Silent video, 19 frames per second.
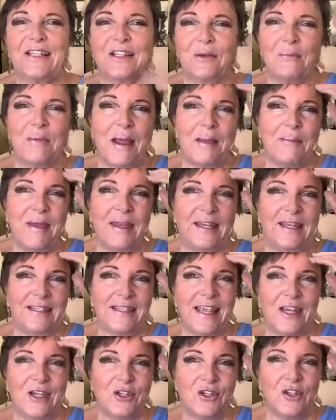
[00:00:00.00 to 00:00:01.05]
on my
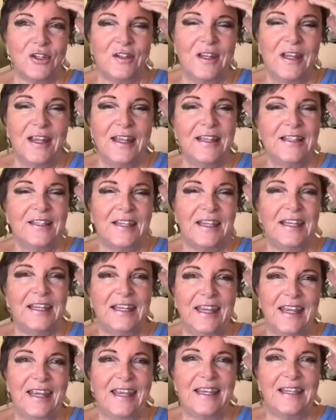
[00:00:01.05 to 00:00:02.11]
meditation
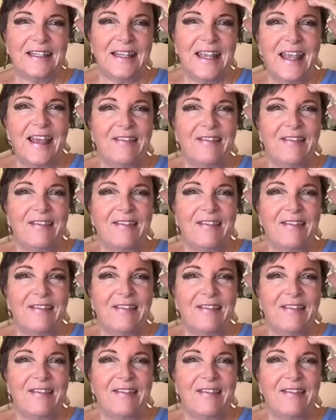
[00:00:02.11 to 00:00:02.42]
CDs,